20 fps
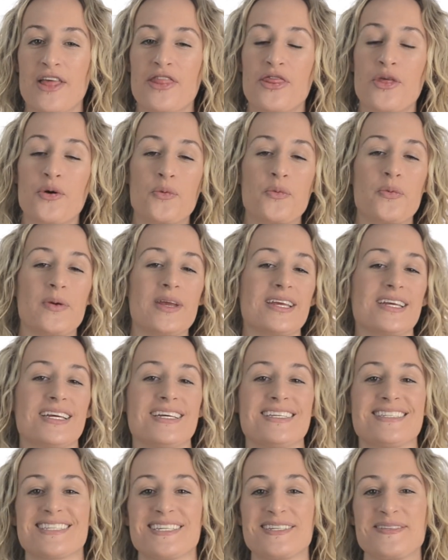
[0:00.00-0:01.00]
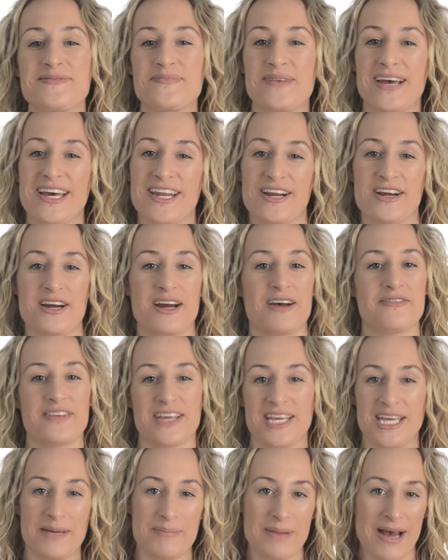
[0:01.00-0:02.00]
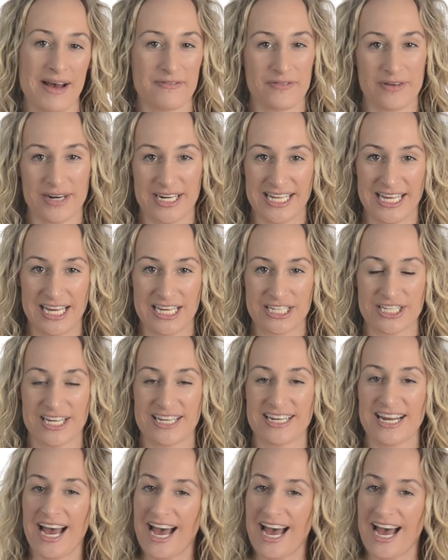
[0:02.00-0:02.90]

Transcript: the weakest emitter of E M F radiation